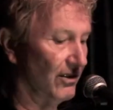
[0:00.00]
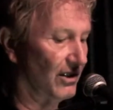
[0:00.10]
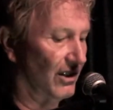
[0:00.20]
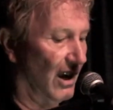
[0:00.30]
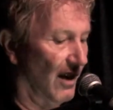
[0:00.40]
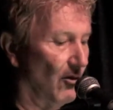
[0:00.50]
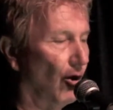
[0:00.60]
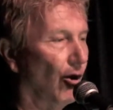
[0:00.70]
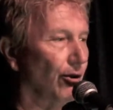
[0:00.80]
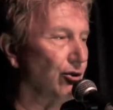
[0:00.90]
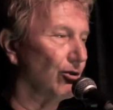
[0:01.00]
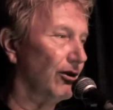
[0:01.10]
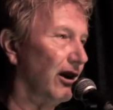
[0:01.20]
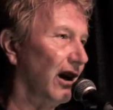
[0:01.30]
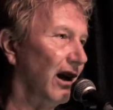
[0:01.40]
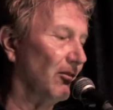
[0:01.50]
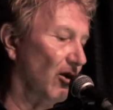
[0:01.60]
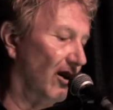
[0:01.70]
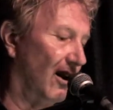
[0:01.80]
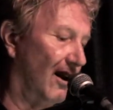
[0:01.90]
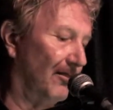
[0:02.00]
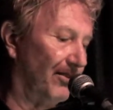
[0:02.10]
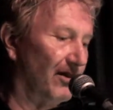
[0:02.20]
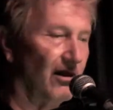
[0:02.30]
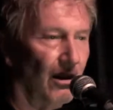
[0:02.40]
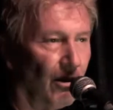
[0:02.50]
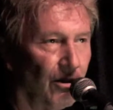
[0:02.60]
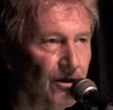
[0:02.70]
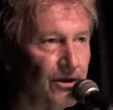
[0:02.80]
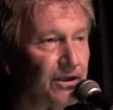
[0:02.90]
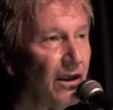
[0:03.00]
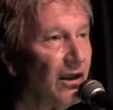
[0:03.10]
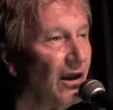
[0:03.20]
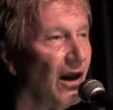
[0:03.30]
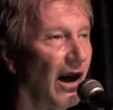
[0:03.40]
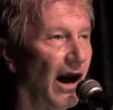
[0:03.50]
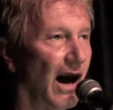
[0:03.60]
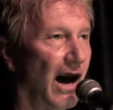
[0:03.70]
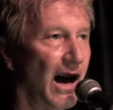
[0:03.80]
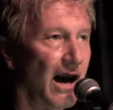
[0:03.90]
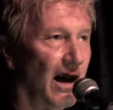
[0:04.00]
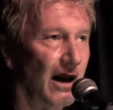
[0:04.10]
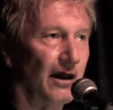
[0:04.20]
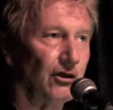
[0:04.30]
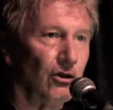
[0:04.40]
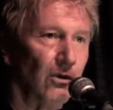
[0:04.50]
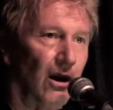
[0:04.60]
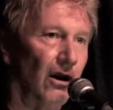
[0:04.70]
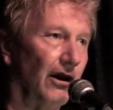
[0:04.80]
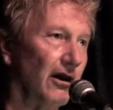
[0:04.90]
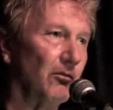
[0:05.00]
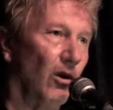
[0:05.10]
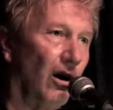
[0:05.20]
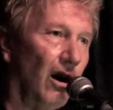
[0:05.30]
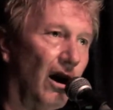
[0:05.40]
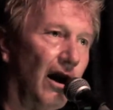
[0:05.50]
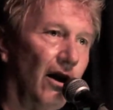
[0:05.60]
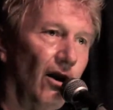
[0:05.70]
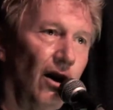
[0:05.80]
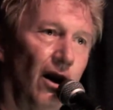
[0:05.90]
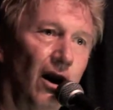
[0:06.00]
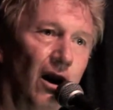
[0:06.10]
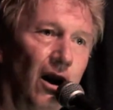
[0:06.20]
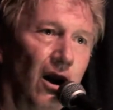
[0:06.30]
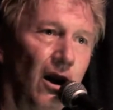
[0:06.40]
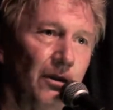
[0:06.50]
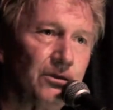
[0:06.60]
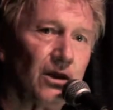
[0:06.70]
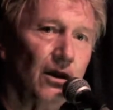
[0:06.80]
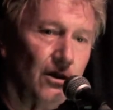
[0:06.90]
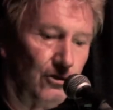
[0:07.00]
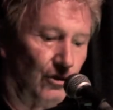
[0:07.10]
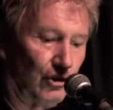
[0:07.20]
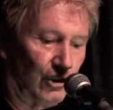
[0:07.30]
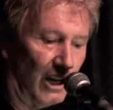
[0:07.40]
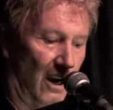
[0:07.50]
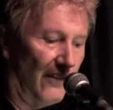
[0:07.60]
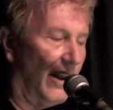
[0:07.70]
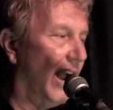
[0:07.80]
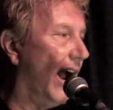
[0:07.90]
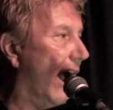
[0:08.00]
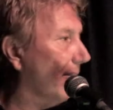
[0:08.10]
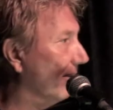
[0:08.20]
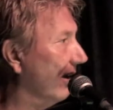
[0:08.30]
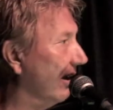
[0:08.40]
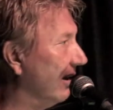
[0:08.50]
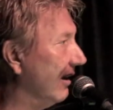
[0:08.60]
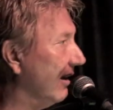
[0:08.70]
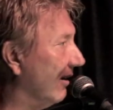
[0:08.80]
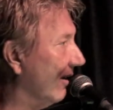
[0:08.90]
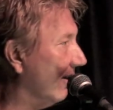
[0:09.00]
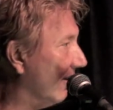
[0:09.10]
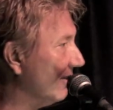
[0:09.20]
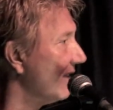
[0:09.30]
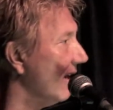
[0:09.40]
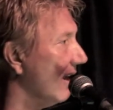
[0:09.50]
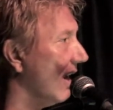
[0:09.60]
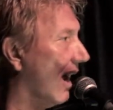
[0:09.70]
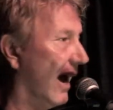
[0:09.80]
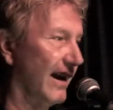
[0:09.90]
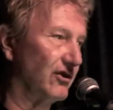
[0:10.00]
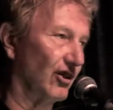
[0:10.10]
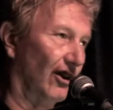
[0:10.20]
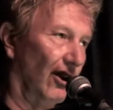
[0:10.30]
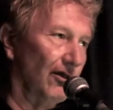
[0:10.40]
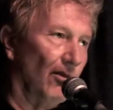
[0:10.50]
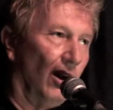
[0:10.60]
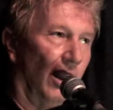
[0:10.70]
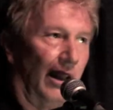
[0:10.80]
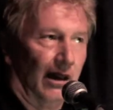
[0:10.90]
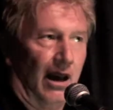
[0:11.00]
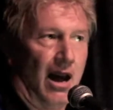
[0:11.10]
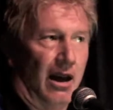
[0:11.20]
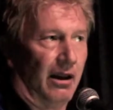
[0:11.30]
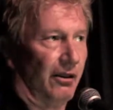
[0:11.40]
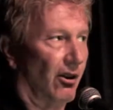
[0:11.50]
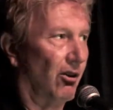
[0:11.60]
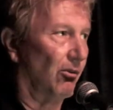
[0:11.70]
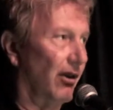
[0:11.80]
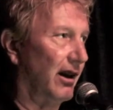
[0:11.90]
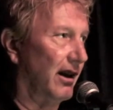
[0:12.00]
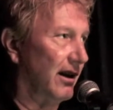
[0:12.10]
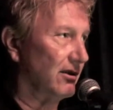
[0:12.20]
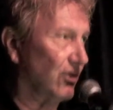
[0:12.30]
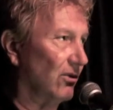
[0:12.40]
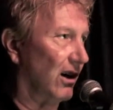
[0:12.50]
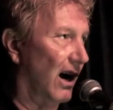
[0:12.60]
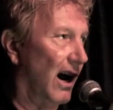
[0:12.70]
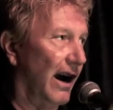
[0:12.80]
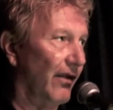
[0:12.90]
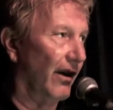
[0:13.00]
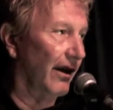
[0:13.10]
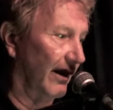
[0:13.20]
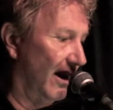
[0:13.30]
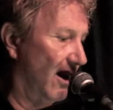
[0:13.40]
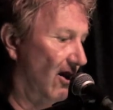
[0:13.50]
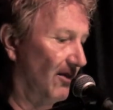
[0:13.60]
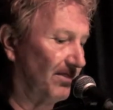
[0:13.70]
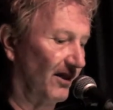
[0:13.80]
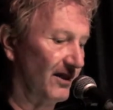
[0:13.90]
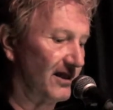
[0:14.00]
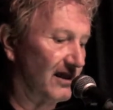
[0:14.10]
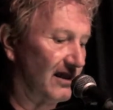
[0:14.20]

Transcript: same old dream appears, and you are in my arms to share the happy years. I turn my head away to hide the helpless